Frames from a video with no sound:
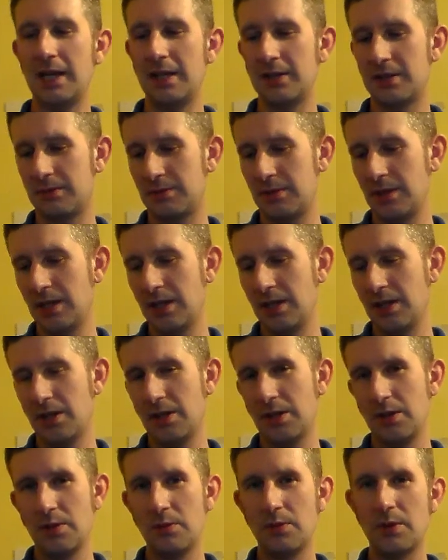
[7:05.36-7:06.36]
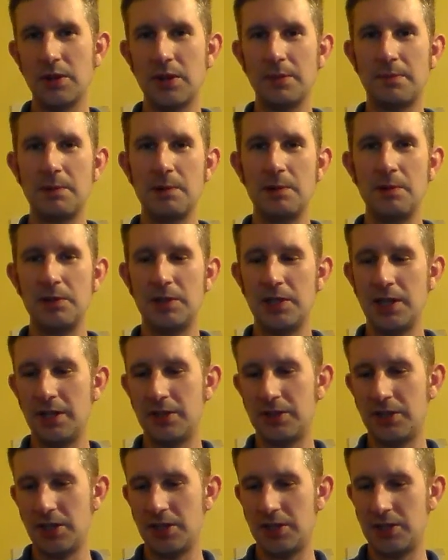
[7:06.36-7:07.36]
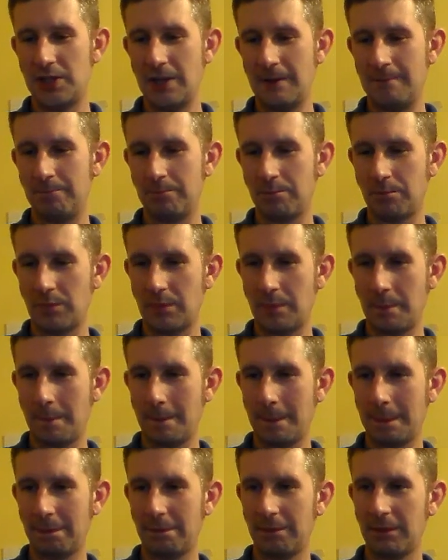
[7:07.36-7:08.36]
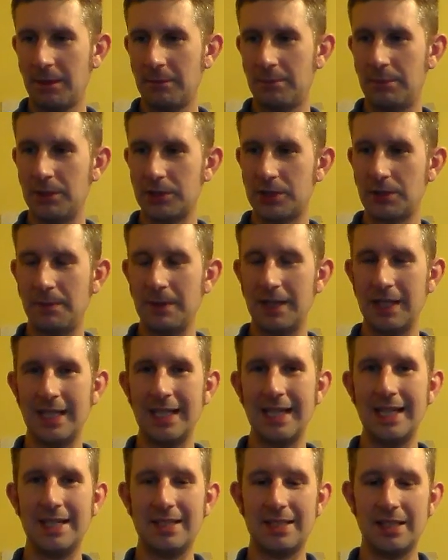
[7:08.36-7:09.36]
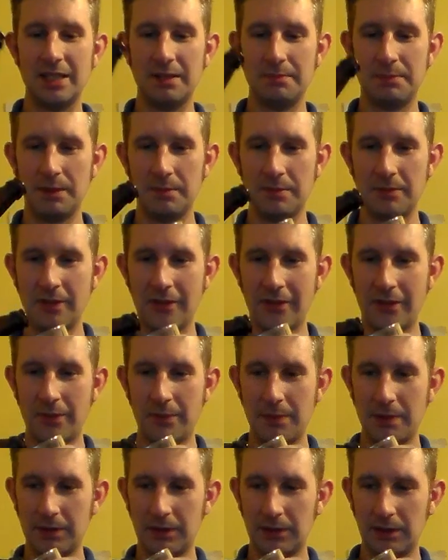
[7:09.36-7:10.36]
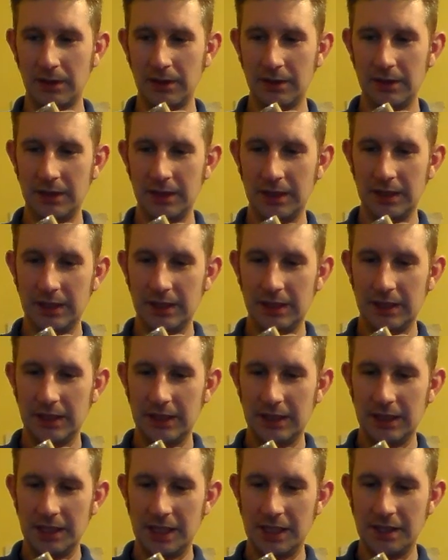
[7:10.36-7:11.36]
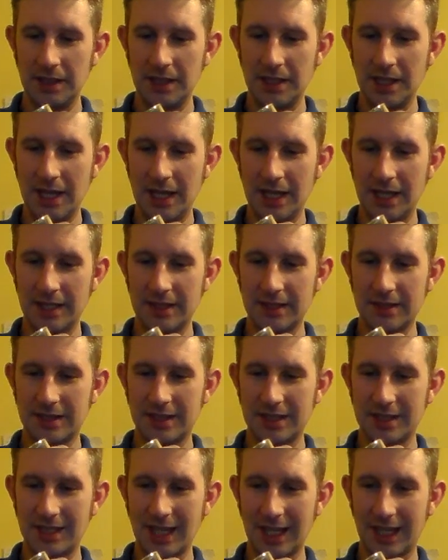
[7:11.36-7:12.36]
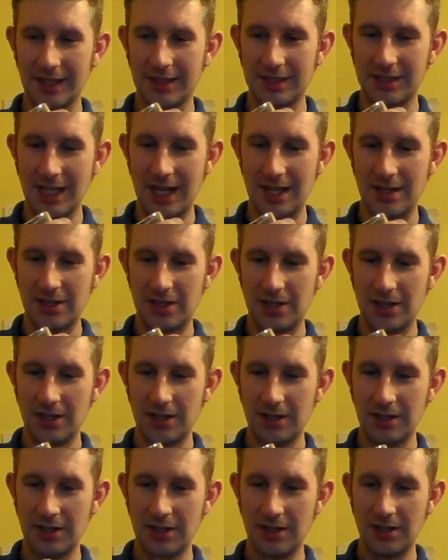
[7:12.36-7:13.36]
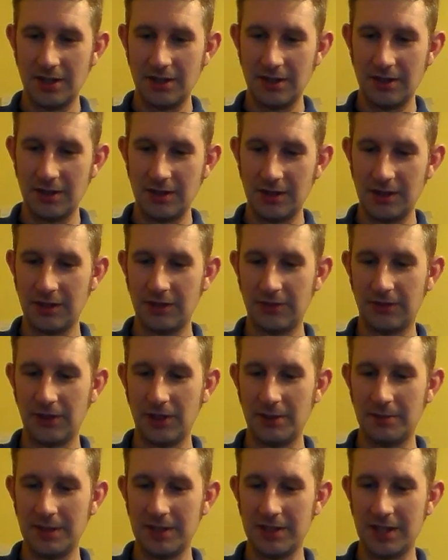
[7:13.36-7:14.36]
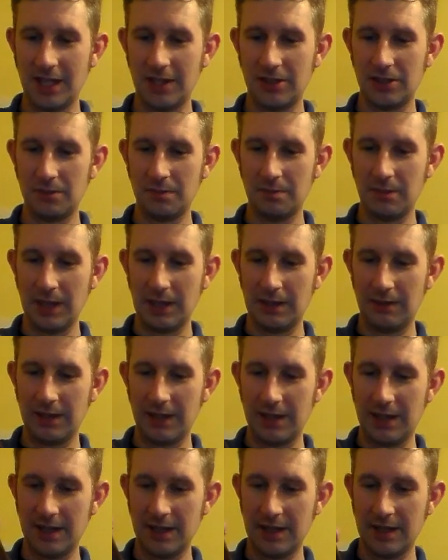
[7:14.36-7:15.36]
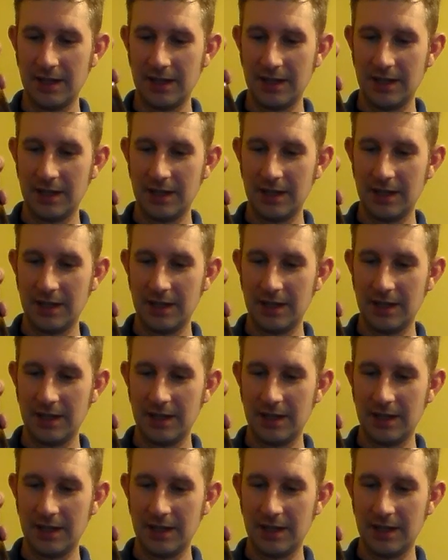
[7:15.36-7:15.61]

beers, what the brewer does is puts a bit of yeast in the bottom of every bottle, and then that's the second stage of the fermentation period.